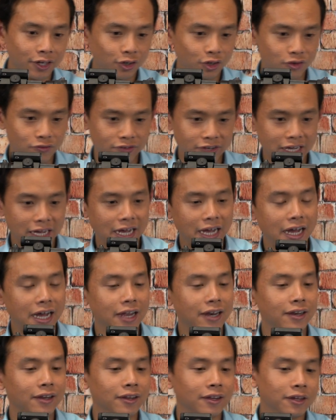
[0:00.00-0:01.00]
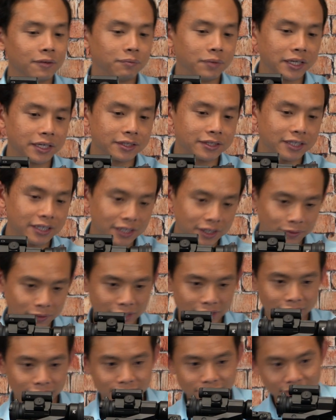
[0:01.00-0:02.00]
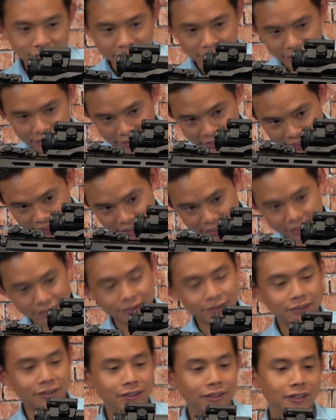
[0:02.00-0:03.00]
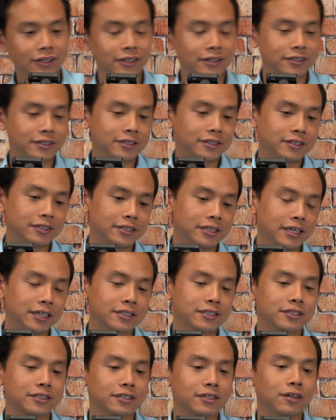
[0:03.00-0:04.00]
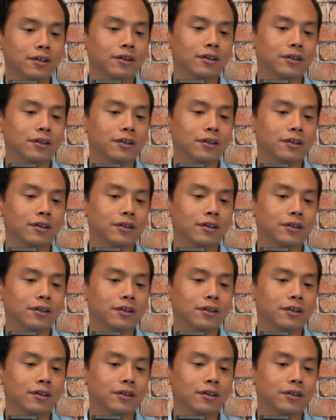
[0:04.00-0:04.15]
you've got Picatinny rails at the 6,